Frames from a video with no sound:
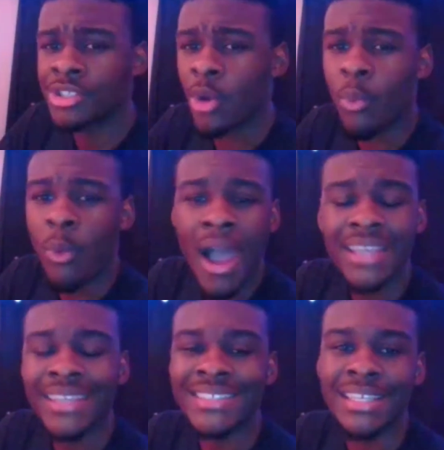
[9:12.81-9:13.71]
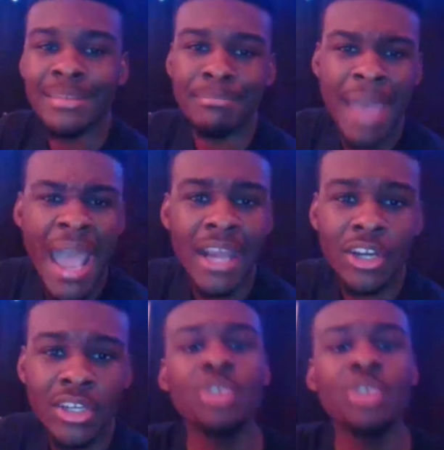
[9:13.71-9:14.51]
So why does it matter?